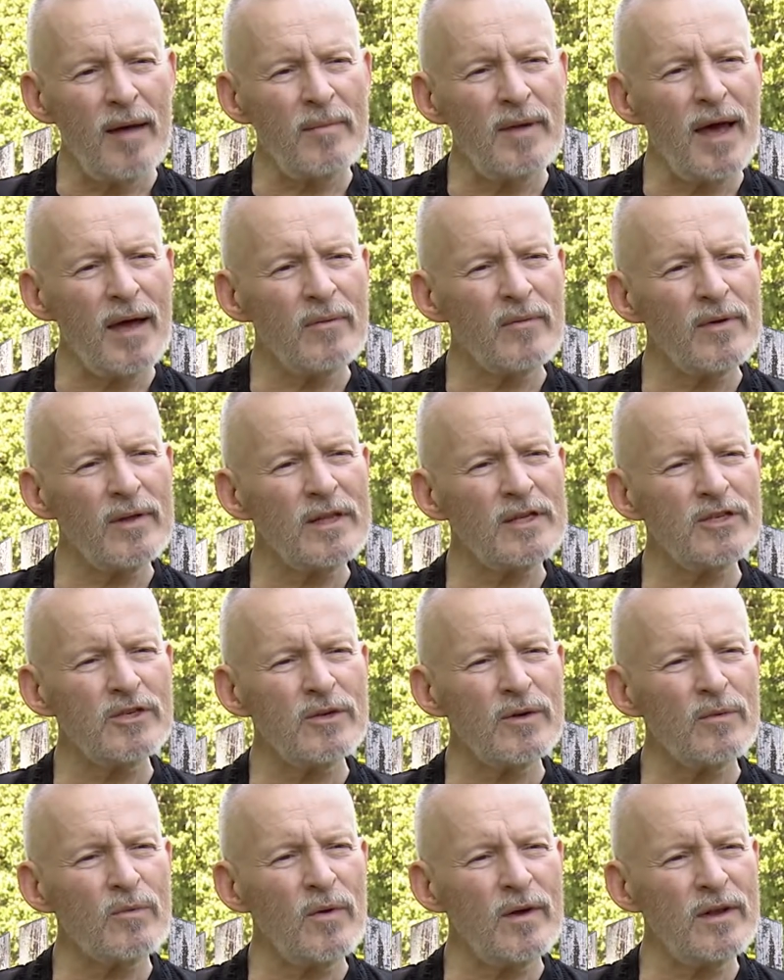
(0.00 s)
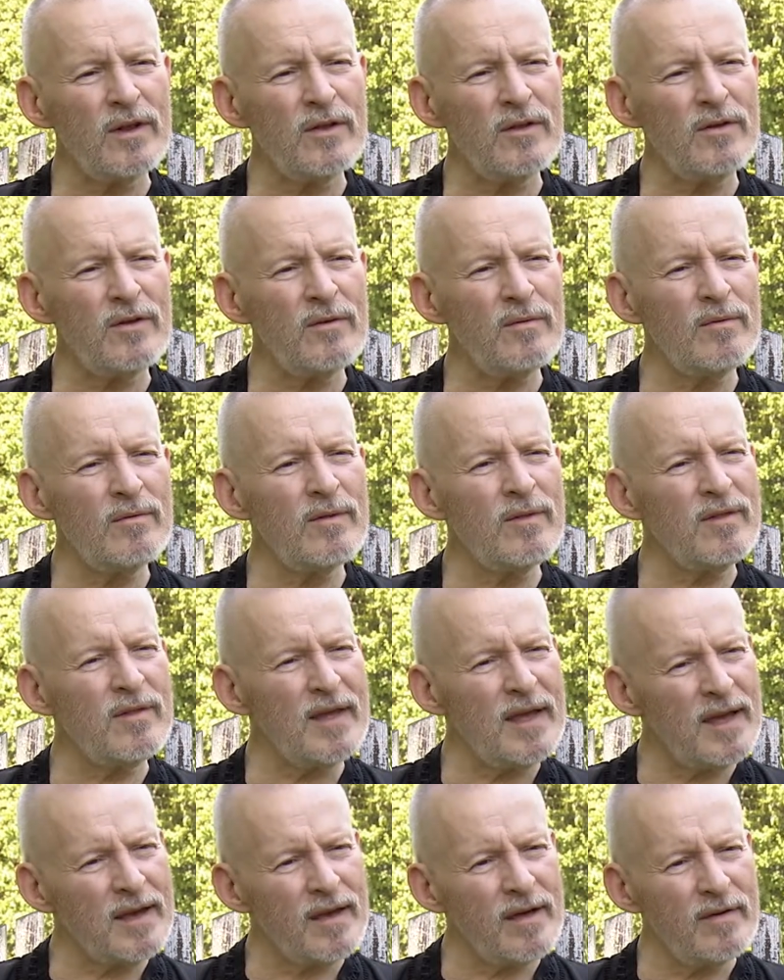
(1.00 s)
I'm not really sure what you
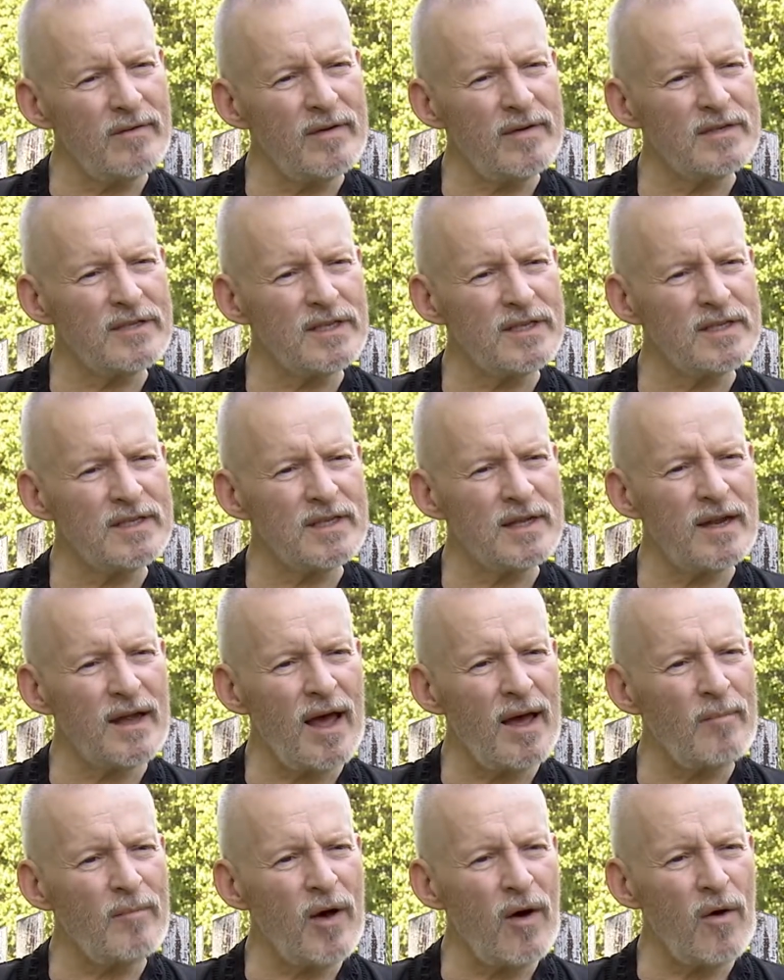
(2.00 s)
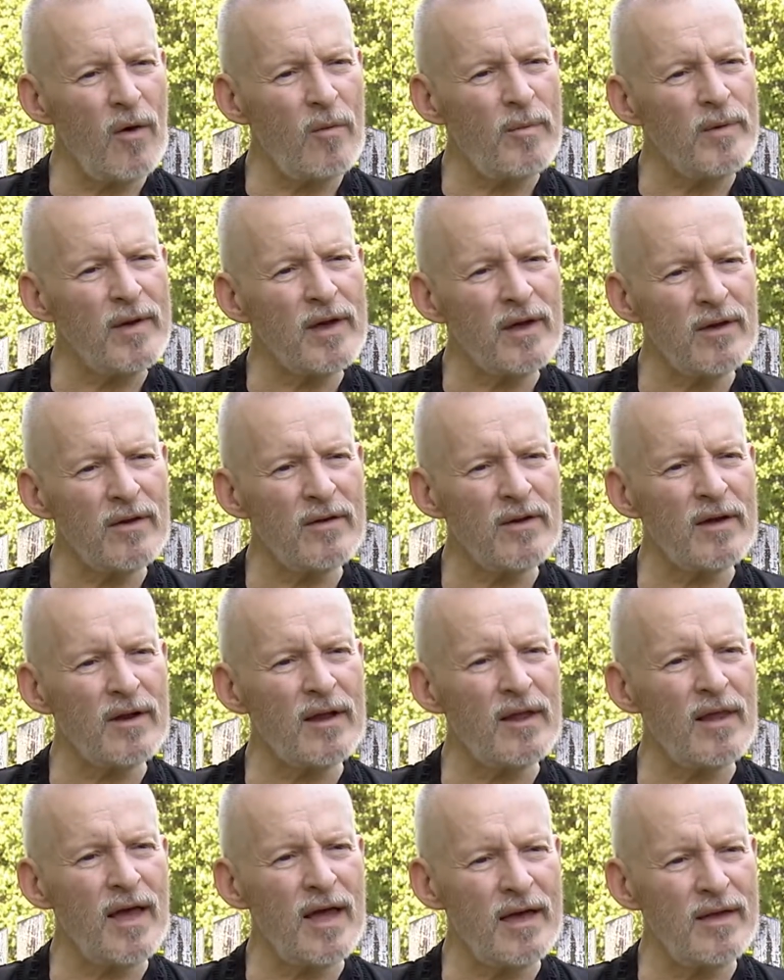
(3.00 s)
think of it. She said, I'm hoping you're going
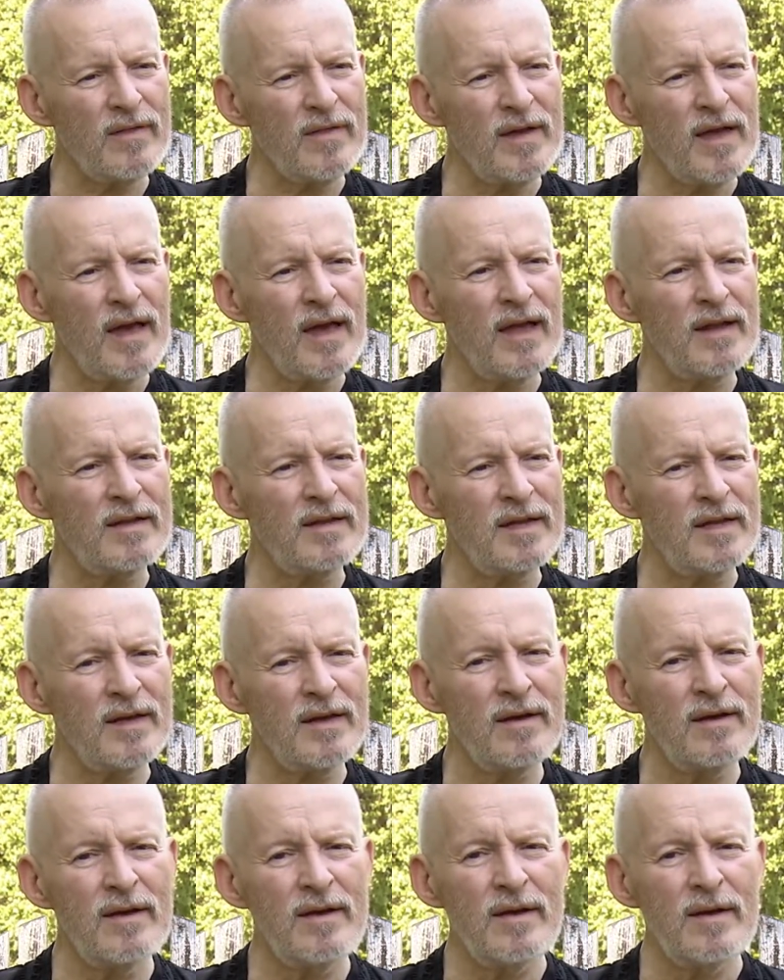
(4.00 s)
to like the idea.